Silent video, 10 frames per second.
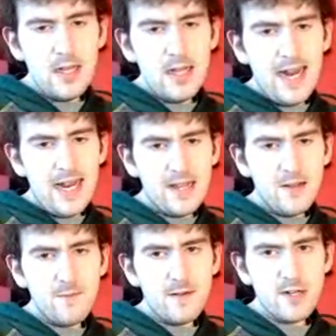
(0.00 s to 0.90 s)
It is a
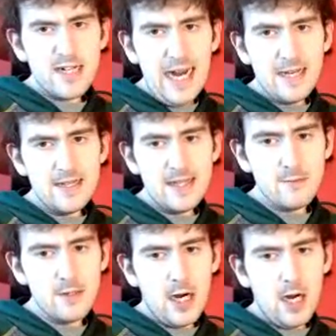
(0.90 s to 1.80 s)
real shame to see
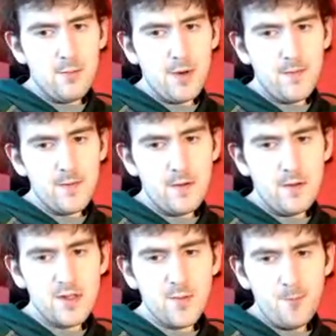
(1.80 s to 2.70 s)
them go, but of
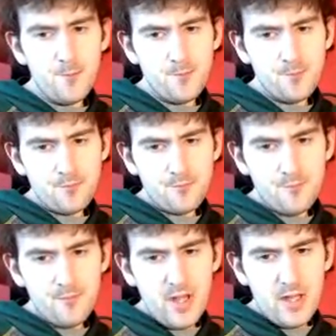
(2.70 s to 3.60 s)
course,
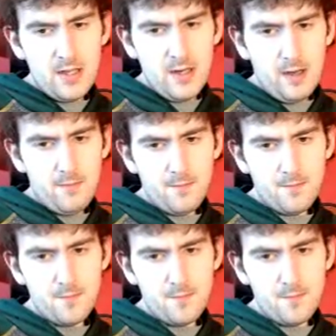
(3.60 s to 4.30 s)
you know,